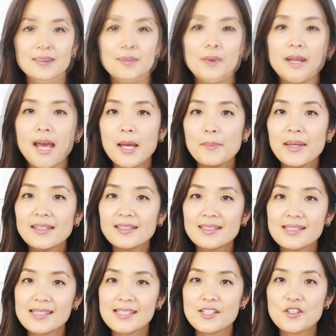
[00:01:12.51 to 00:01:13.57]
When I made the
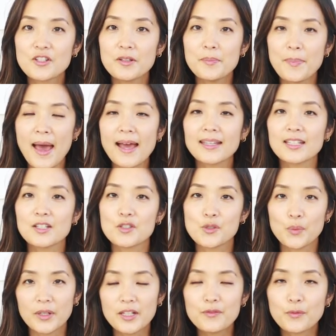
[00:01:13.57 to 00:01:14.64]
decision back in
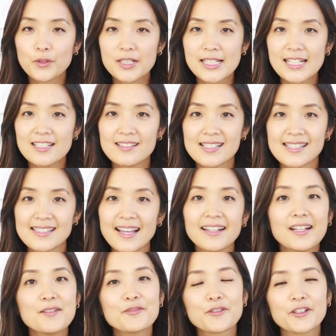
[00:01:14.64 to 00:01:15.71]
2014 to
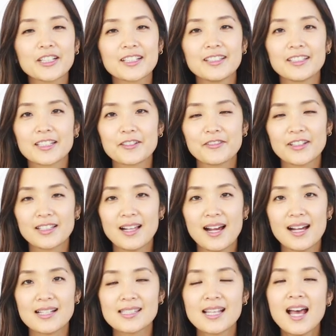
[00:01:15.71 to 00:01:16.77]
sign up for a calligraphy
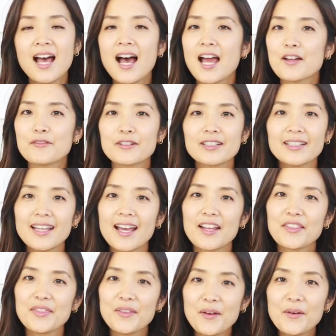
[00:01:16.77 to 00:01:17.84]
class, I really
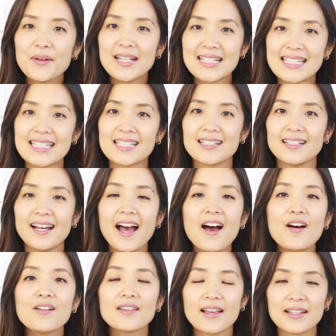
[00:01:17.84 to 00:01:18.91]
had no idea
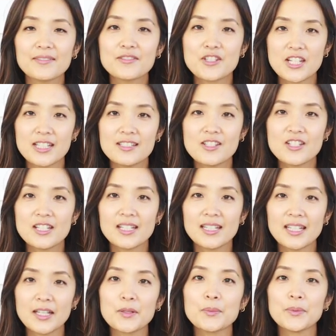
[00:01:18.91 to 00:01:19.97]
how
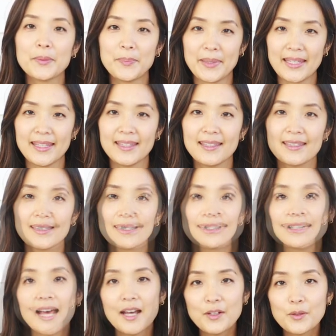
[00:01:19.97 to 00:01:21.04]
life-changing it would be.
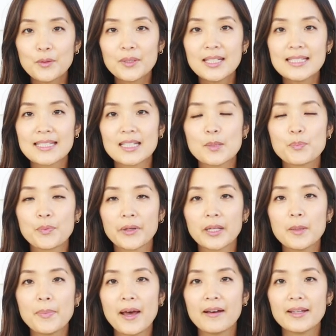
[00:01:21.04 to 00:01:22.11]
Not only did it
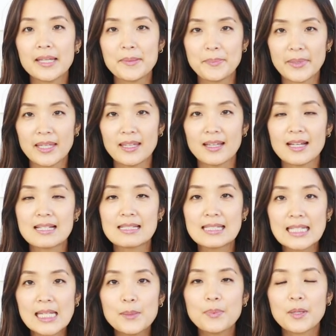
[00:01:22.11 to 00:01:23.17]
bring about in me a
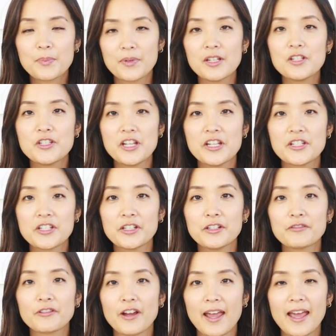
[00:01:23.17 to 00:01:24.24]
deep
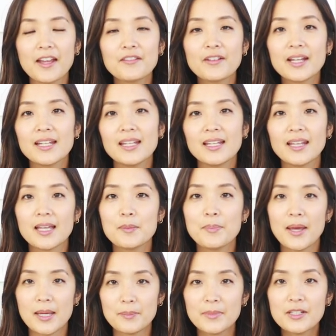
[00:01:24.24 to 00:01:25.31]
appreciation for handwriting and
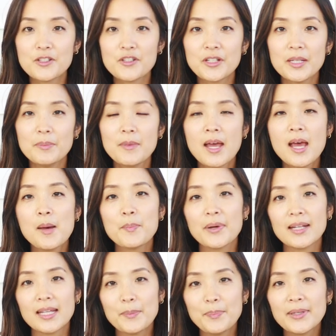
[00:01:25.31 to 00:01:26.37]
penmanship,
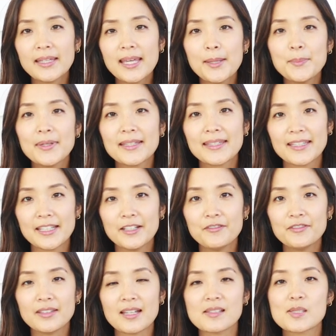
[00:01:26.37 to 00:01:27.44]
but it became a
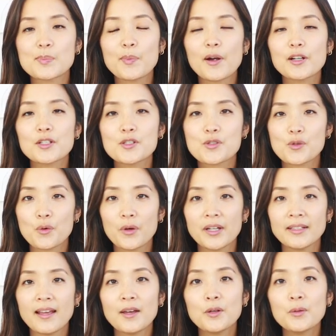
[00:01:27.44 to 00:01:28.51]
gift that sparked
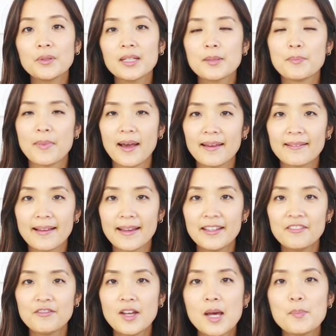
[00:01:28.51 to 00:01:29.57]
joy not only in my
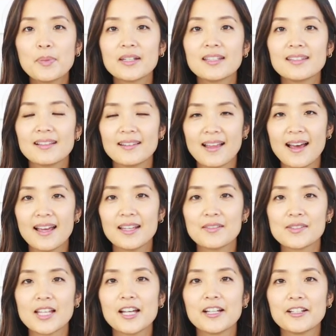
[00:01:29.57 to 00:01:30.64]
life, but in the
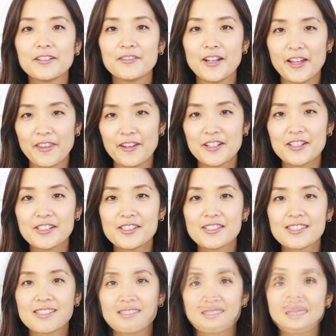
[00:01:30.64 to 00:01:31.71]
lives of others.
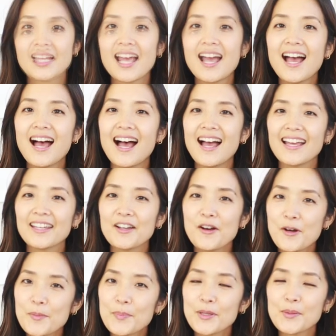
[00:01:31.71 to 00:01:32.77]
I
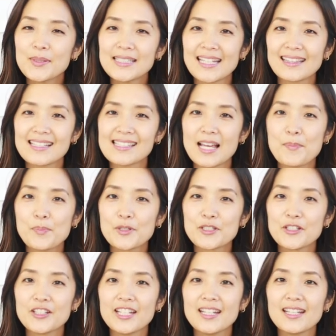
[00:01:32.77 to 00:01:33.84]
hope you will take this
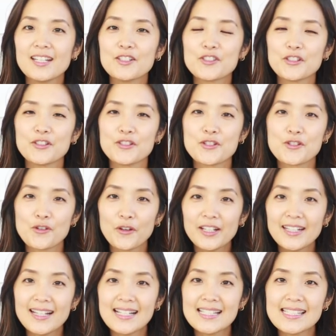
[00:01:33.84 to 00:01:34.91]
opportunity to
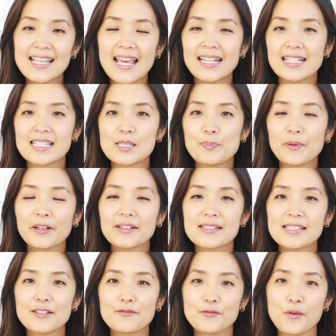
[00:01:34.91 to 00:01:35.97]
join us and
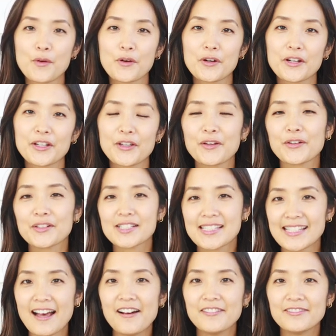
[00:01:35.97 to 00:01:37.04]
experience it for
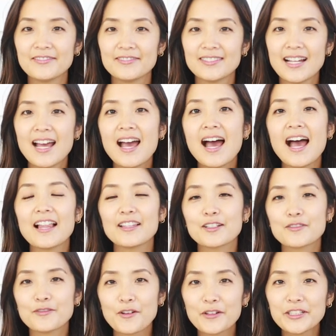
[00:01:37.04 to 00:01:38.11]
yourself. I
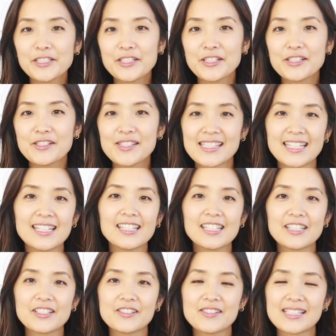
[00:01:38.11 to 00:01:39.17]
look forward to seeing
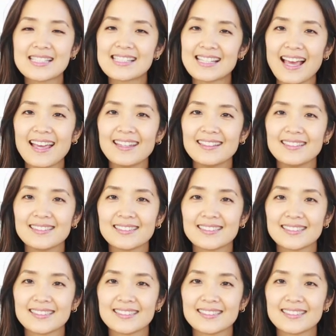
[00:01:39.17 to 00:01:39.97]
you inside.